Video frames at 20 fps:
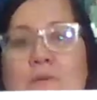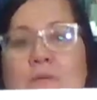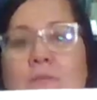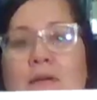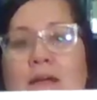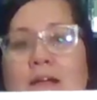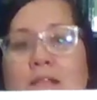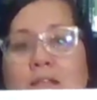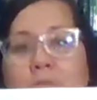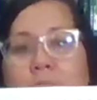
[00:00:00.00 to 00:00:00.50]
it
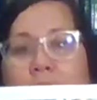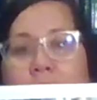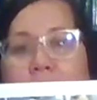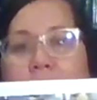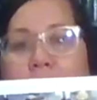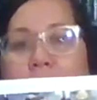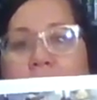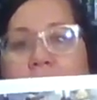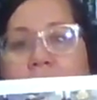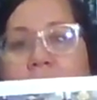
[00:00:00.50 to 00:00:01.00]
back a little bit.
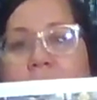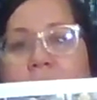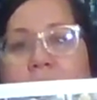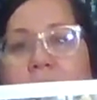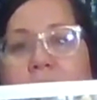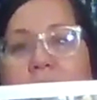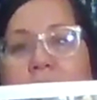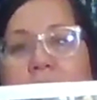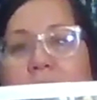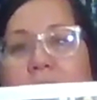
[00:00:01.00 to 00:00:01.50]
Look at
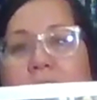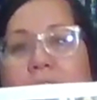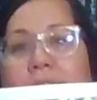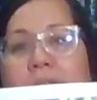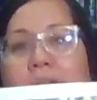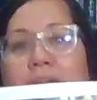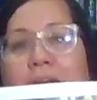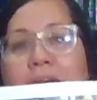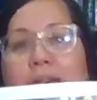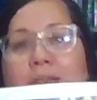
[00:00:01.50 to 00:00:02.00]
that.
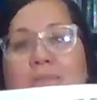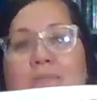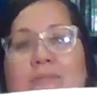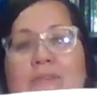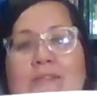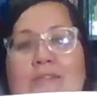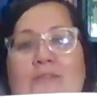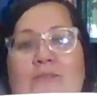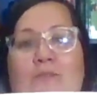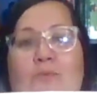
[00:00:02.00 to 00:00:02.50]
Kind of
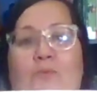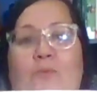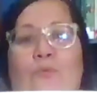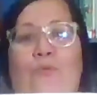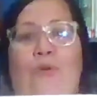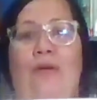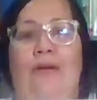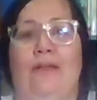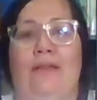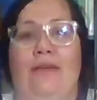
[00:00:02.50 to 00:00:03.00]
blends in
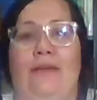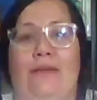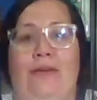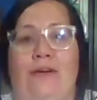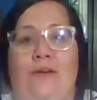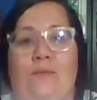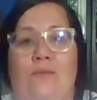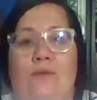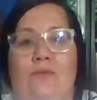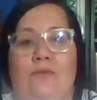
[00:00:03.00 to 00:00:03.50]
really
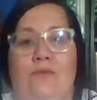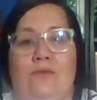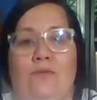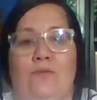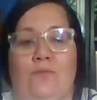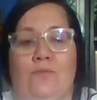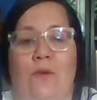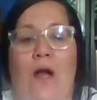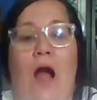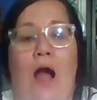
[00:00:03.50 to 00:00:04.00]
good with those
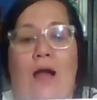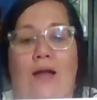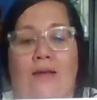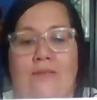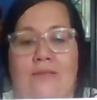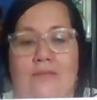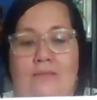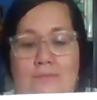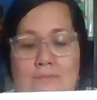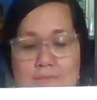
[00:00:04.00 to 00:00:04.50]

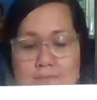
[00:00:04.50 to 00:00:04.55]
rocks.